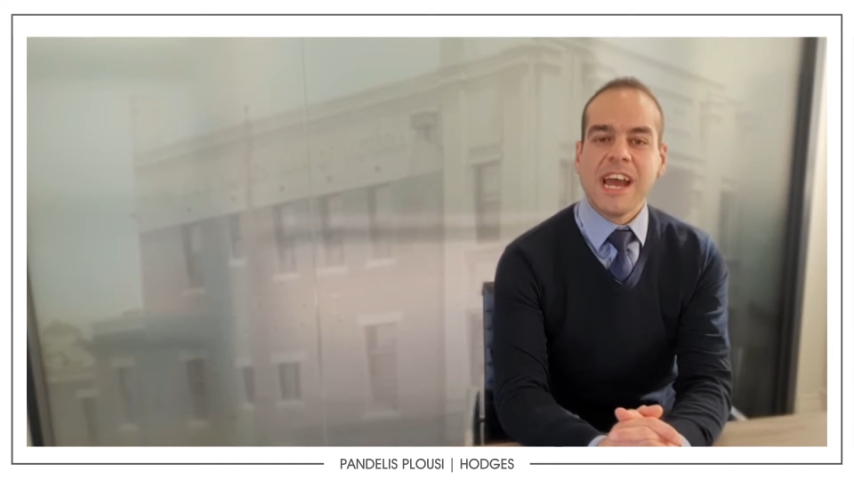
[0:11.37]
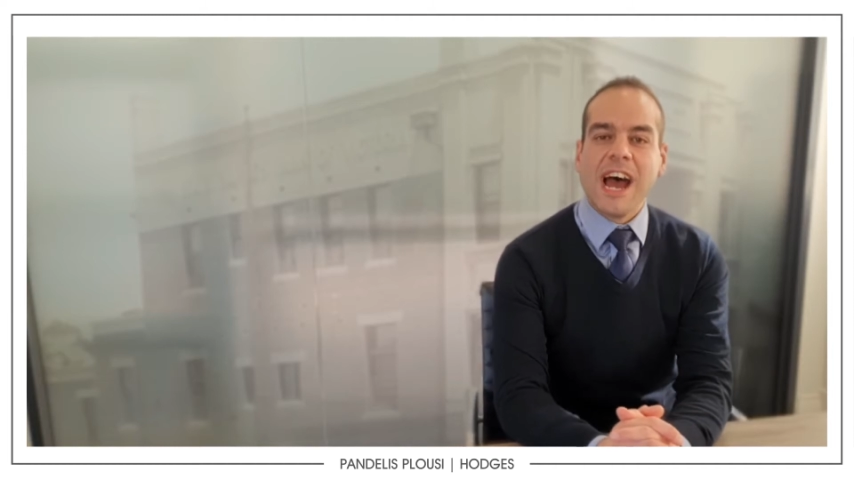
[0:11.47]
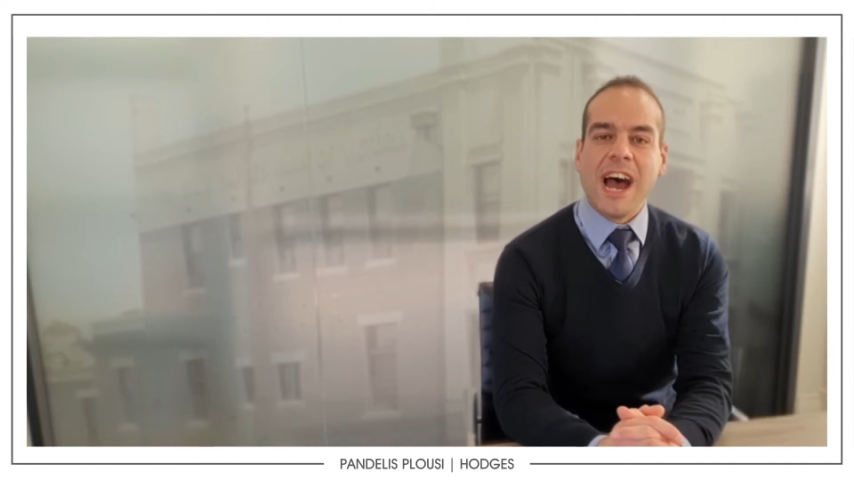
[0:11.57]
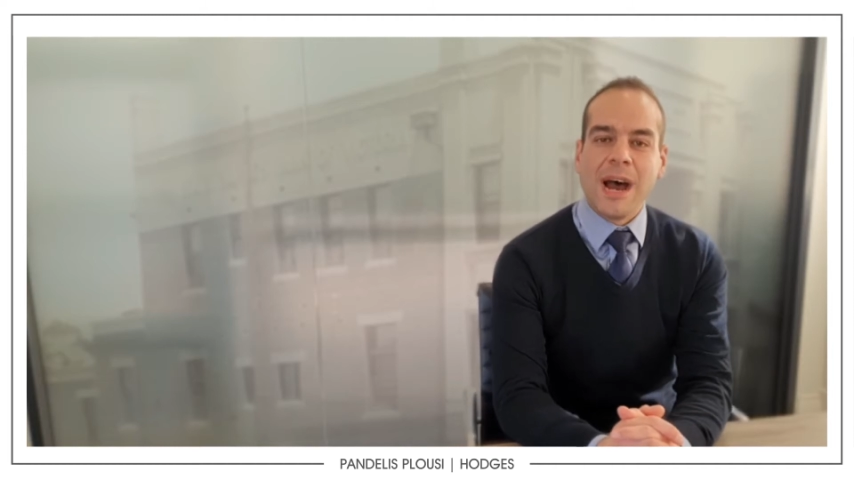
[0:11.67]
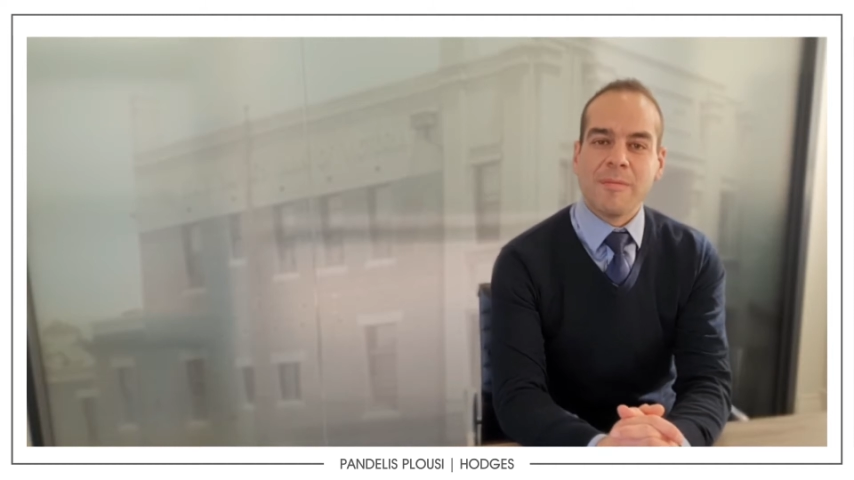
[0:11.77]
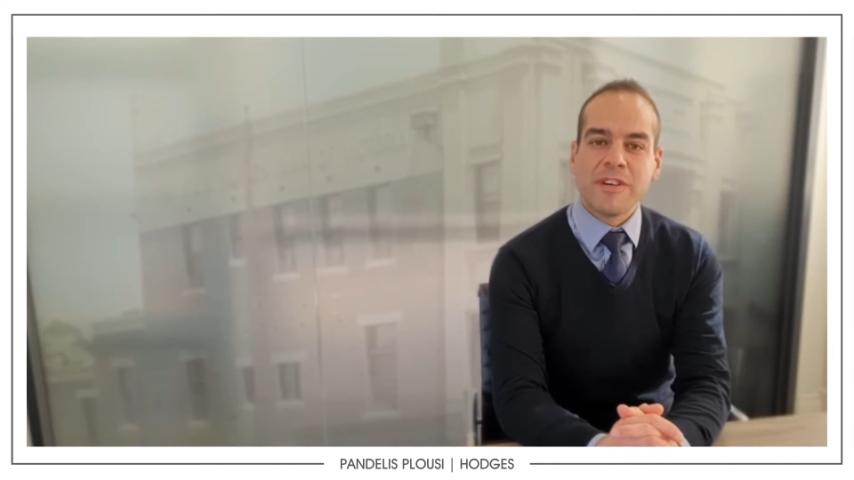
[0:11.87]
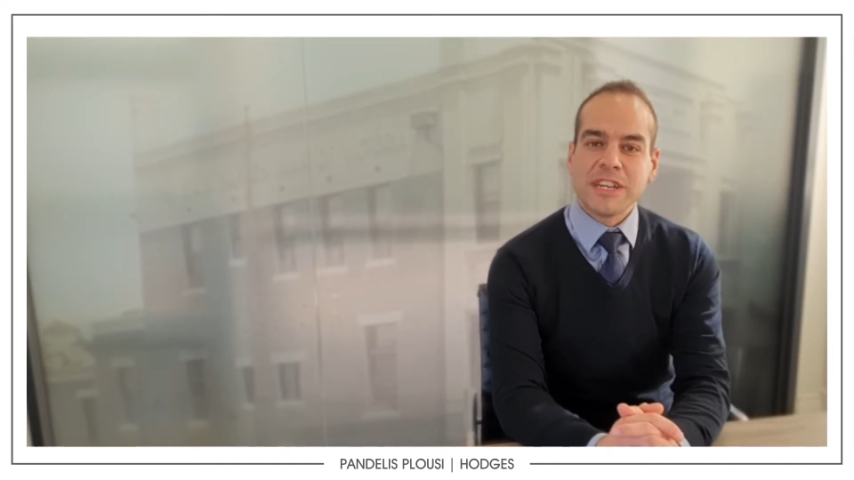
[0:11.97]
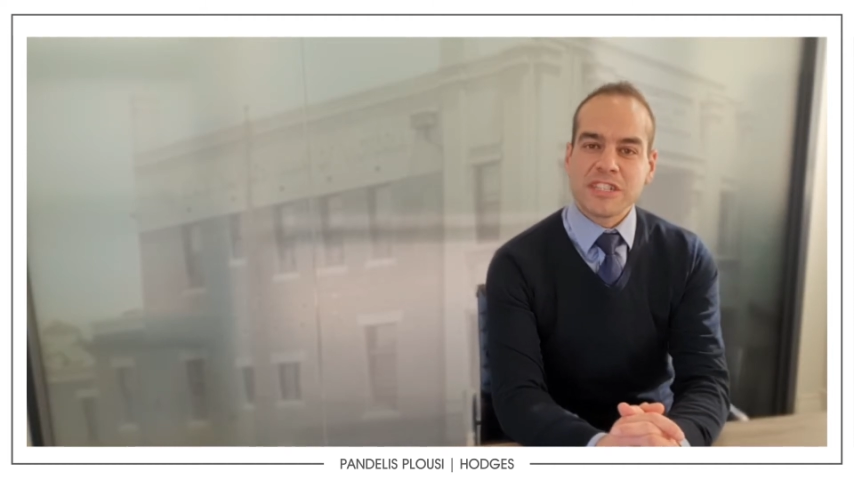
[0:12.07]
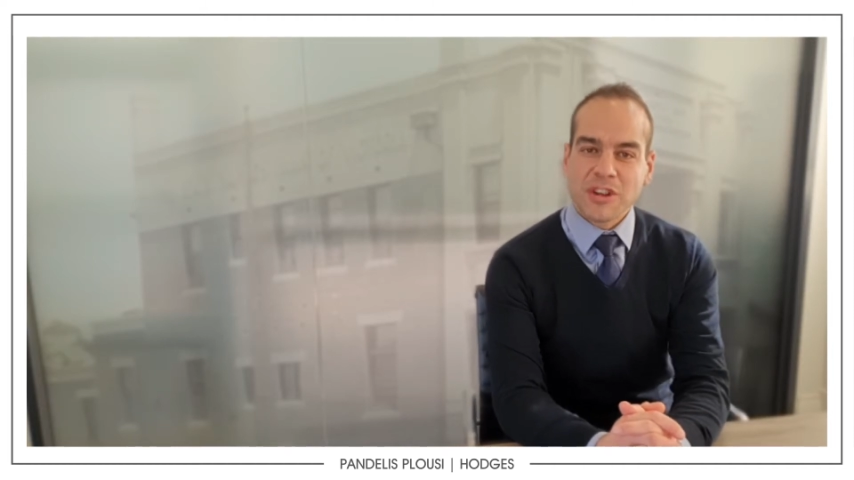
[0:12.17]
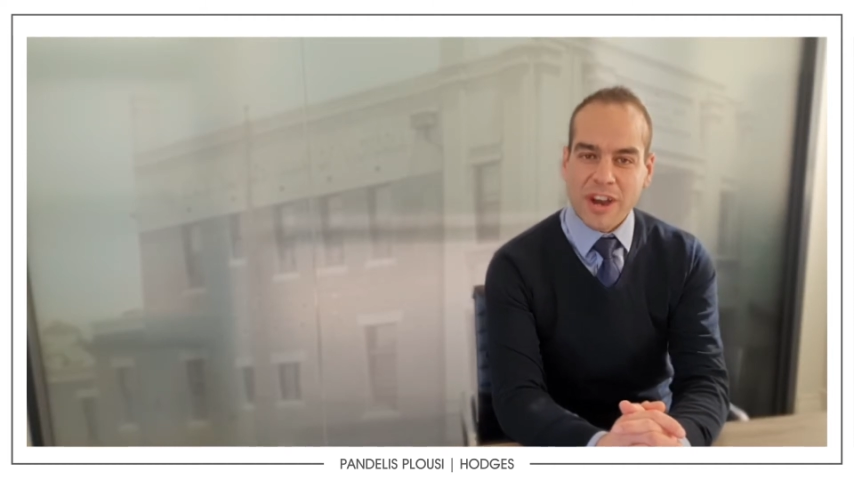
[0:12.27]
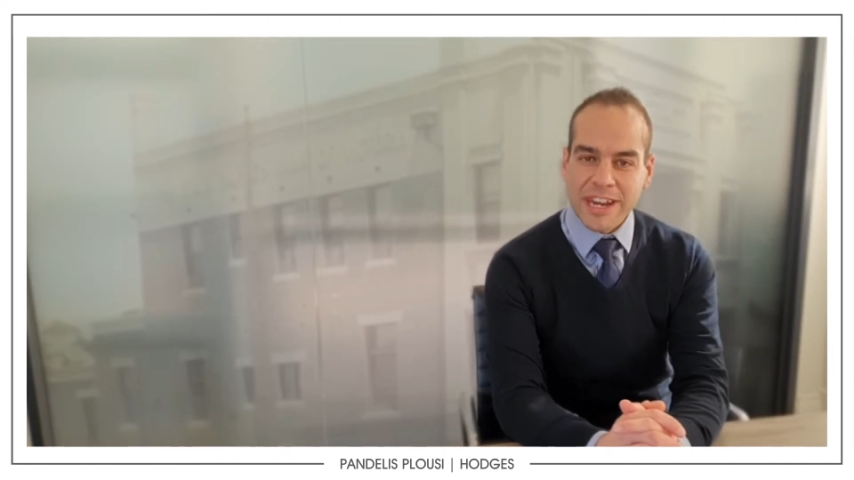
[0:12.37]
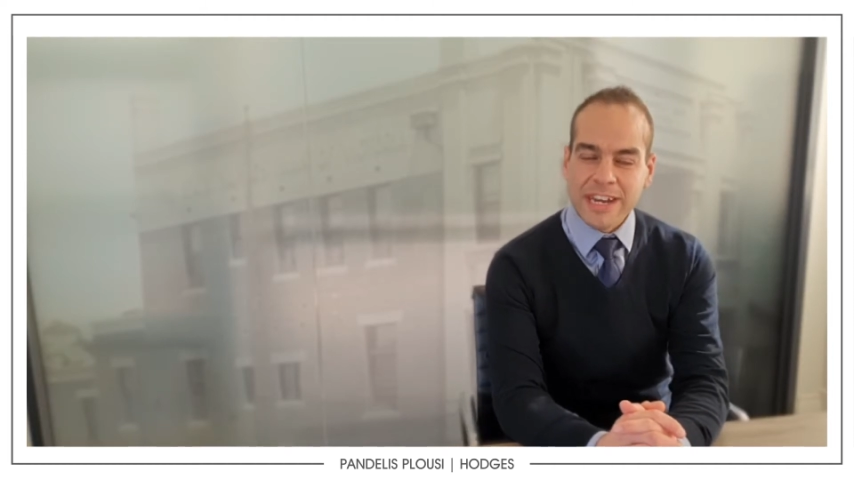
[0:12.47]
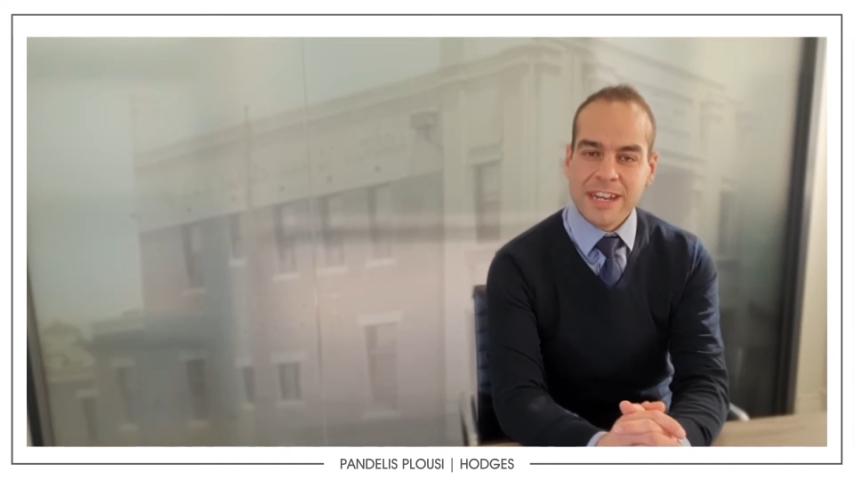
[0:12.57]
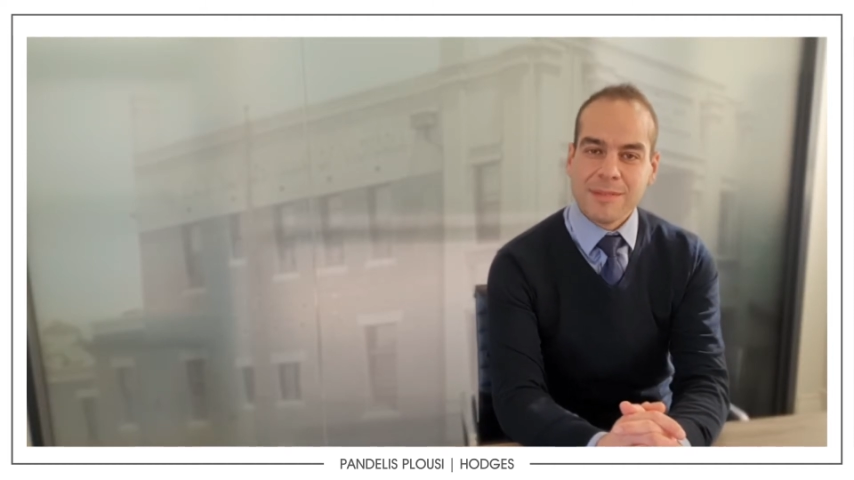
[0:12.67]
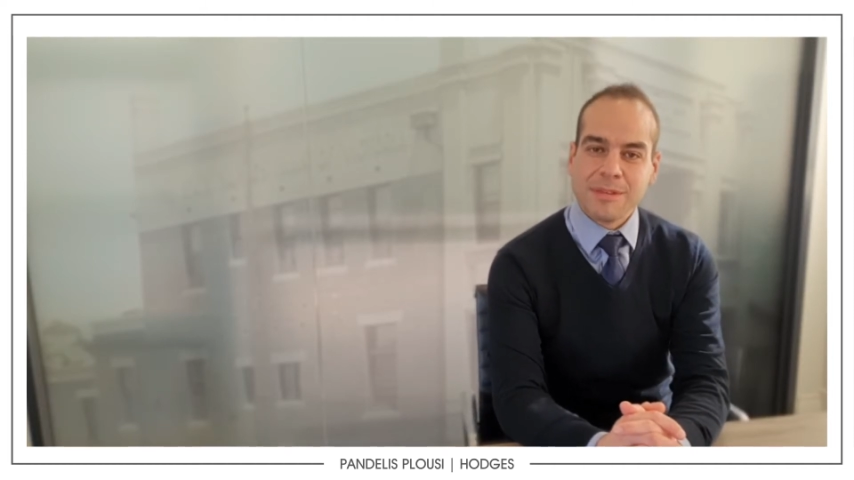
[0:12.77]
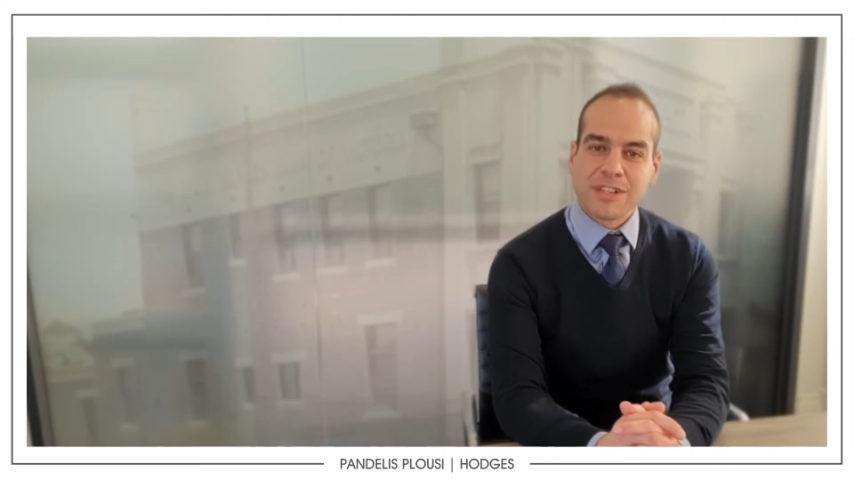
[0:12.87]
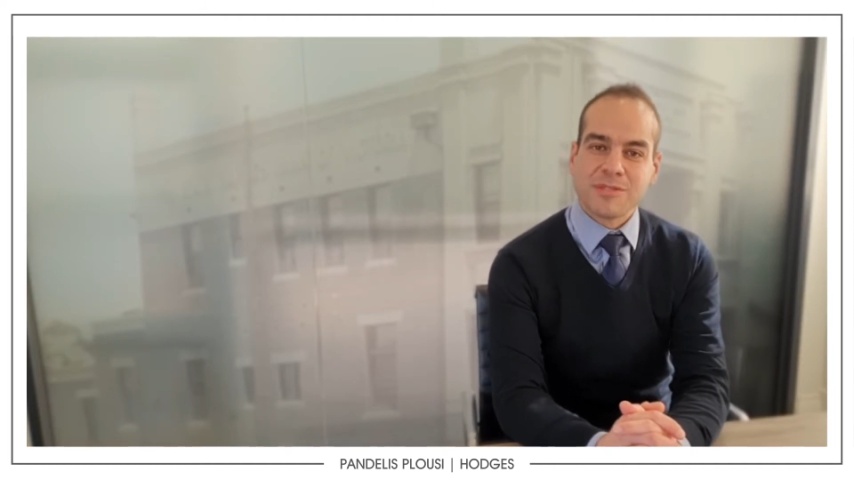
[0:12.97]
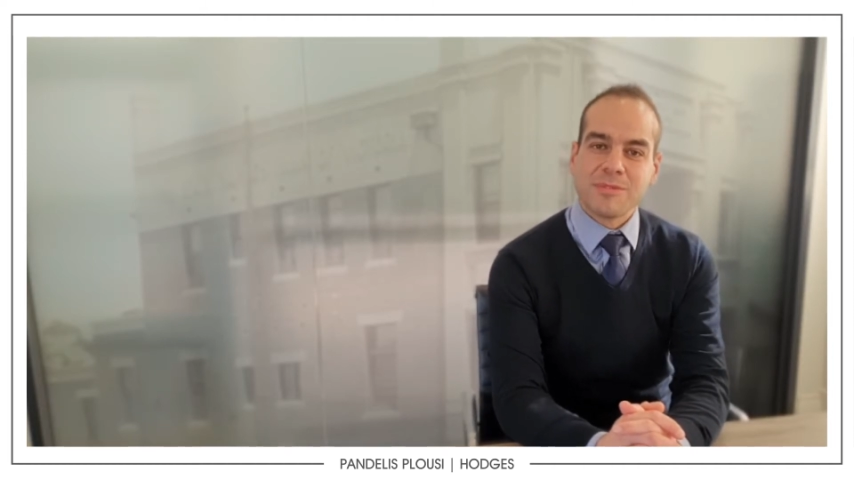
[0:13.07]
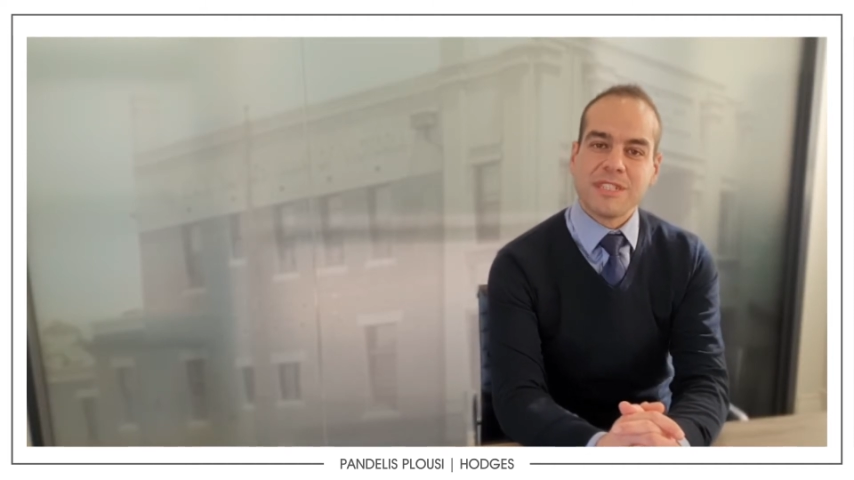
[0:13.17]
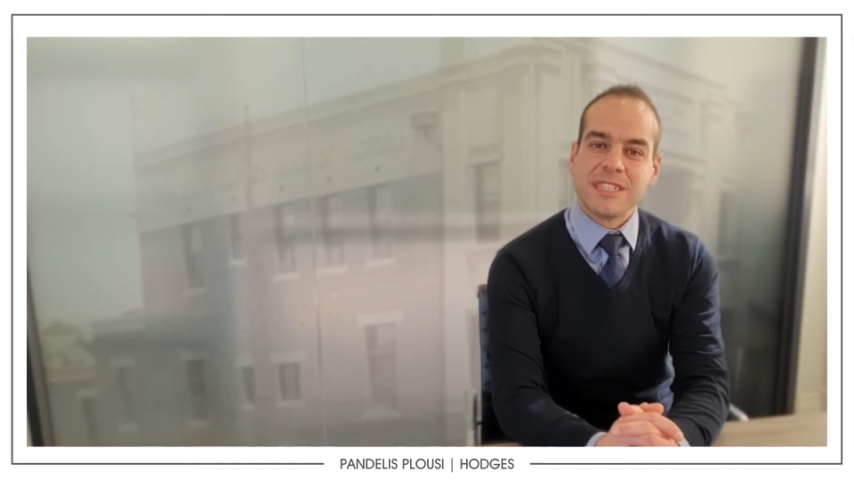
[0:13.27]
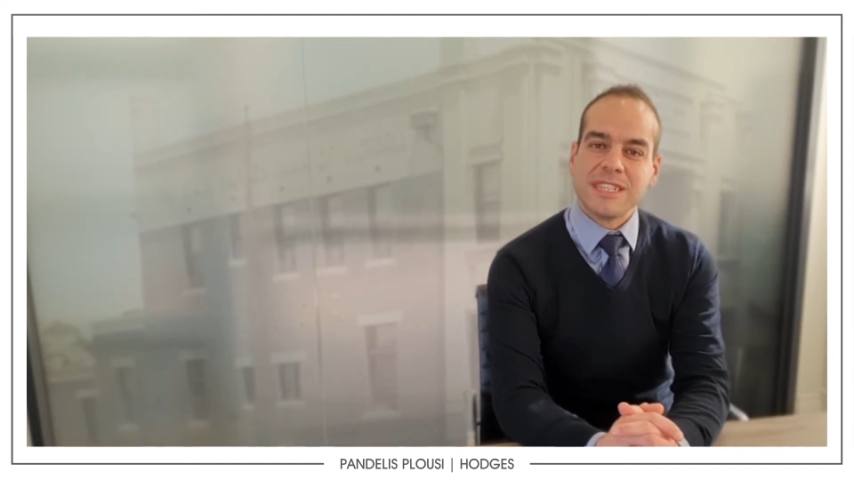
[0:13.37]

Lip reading: I'm very excited because we